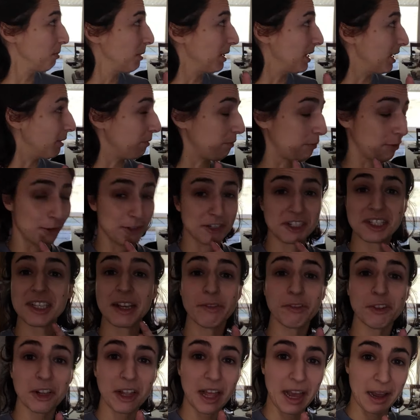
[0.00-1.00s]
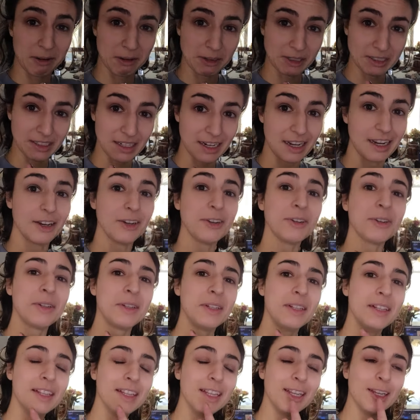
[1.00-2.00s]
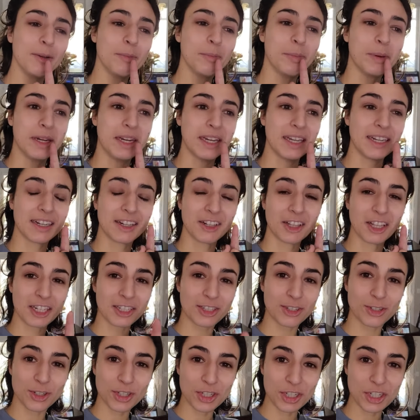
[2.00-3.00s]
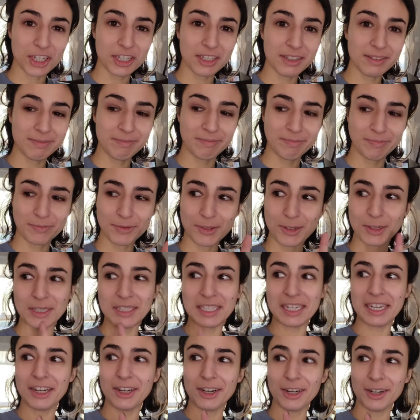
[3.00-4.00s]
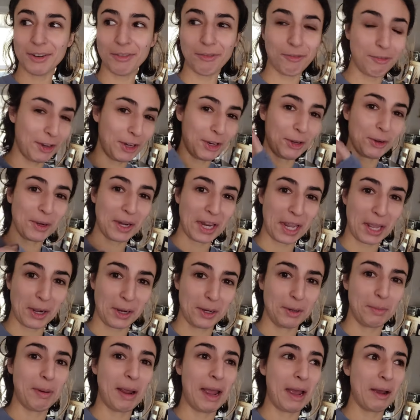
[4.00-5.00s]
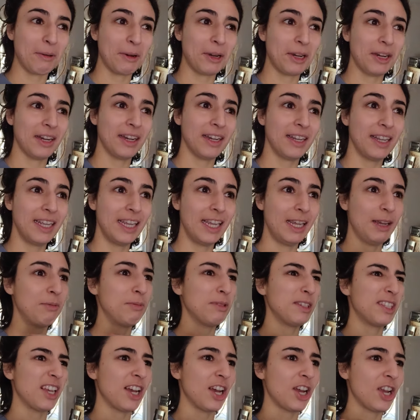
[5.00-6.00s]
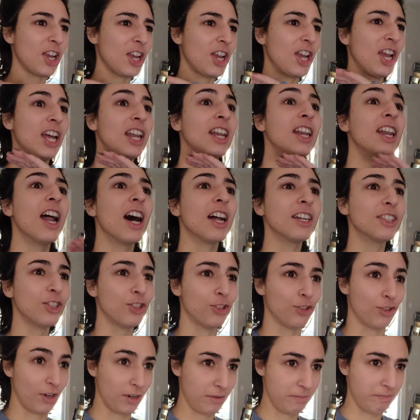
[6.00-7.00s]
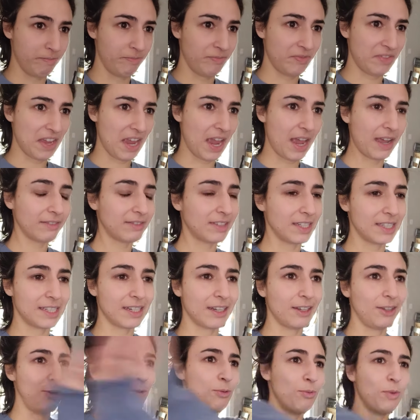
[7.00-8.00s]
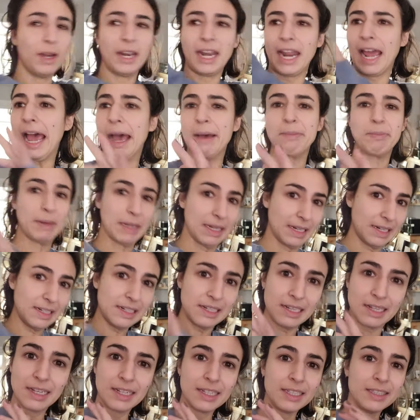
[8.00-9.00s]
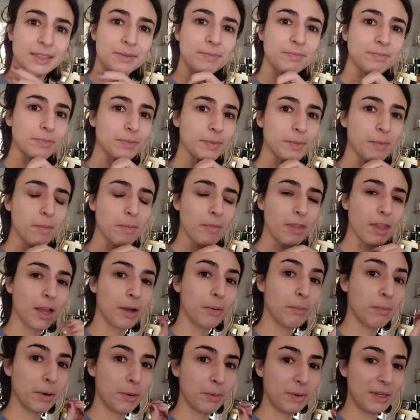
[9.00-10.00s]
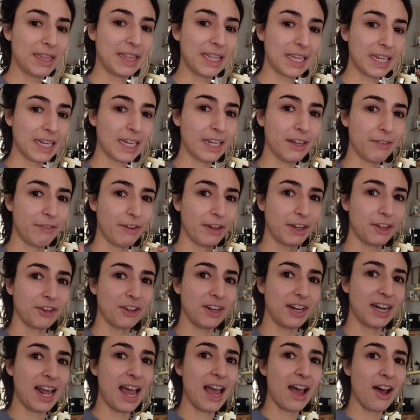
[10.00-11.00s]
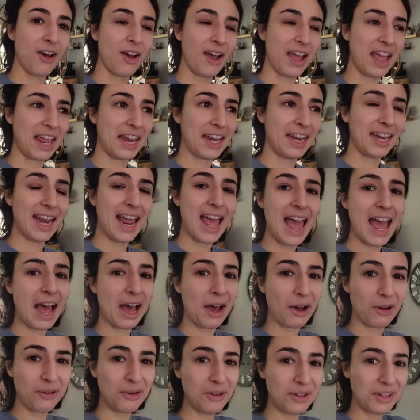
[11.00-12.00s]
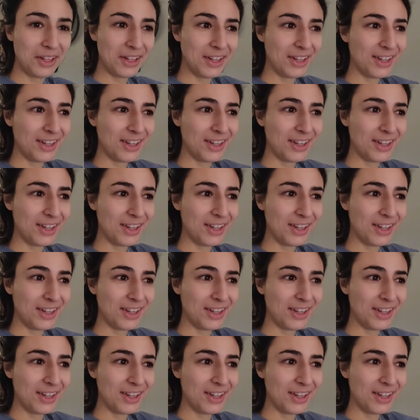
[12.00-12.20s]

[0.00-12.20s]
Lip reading: been up for several hours now, but an electrician was here figuring out our power. It was a conundrum. I have to tell you what happened. But we think he figured it out, and now,